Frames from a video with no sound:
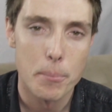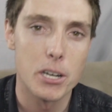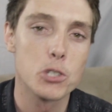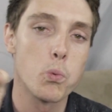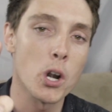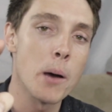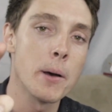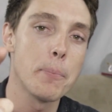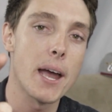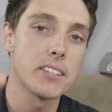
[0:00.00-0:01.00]
because what
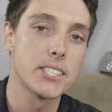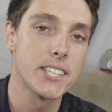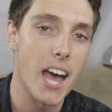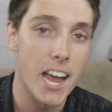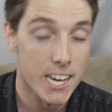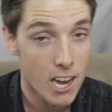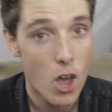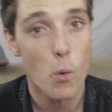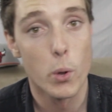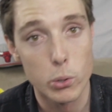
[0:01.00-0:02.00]
I'm about to say
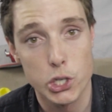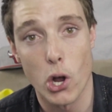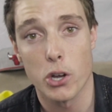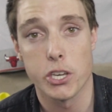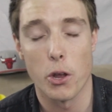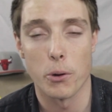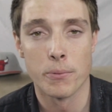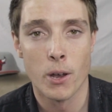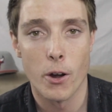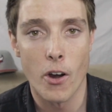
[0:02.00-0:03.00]
will shock you,
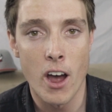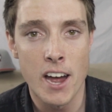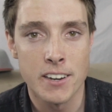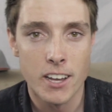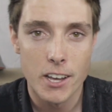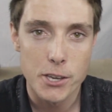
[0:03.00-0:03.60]
all right?